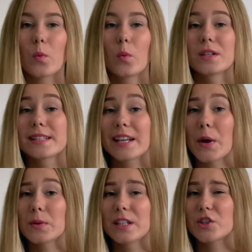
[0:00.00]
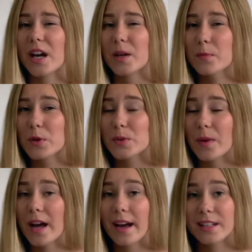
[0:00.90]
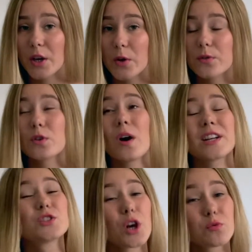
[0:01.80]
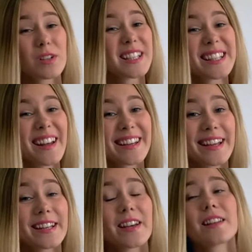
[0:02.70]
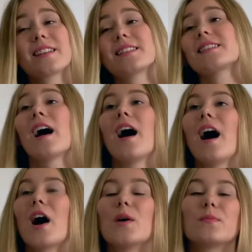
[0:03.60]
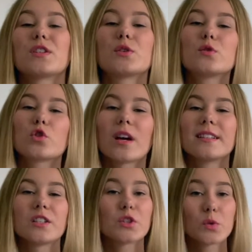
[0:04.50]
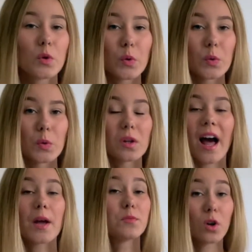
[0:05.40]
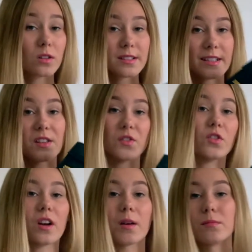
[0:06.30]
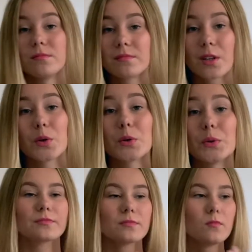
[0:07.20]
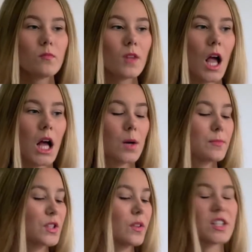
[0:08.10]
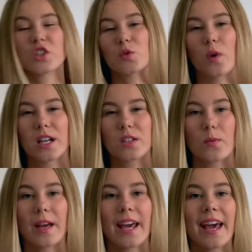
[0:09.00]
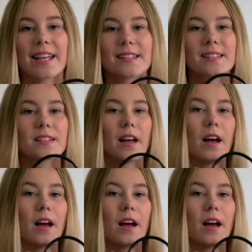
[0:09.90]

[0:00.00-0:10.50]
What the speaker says: was the only Jacquemus bag I'd go for. I don't really like any others. They're too trendy, too cool. I'm not Instagram cool. So this just works for me. It's